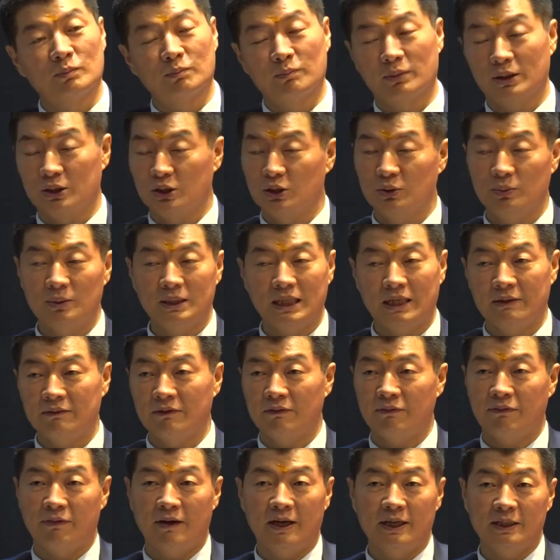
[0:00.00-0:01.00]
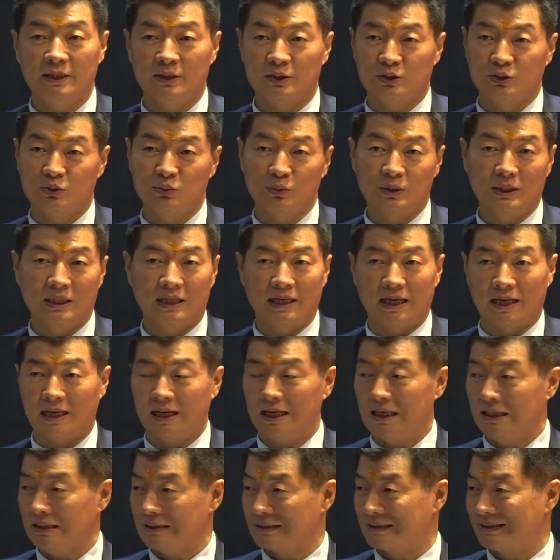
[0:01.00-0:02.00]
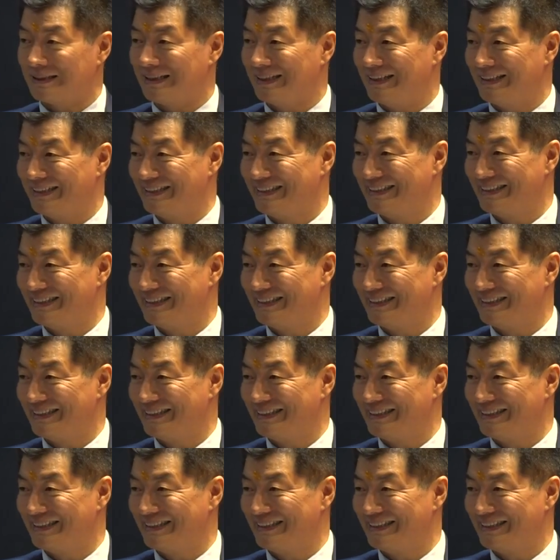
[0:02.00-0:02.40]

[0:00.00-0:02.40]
but you will never find a student like us.